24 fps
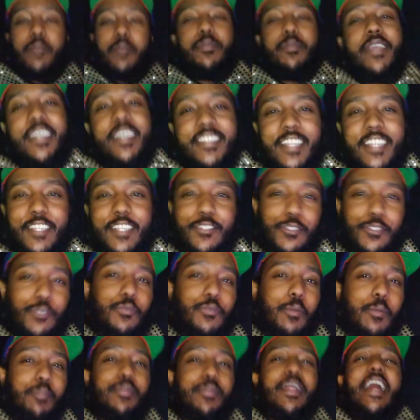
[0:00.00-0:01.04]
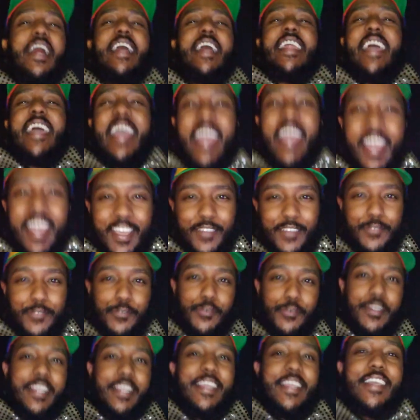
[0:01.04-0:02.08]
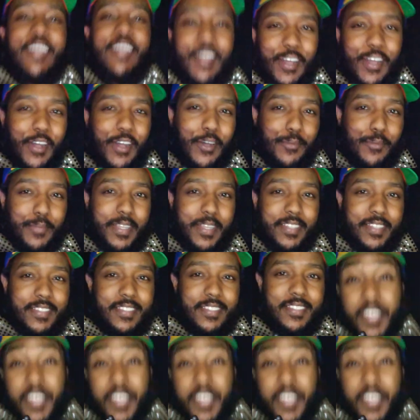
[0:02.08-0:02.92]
because I do reply to every comment.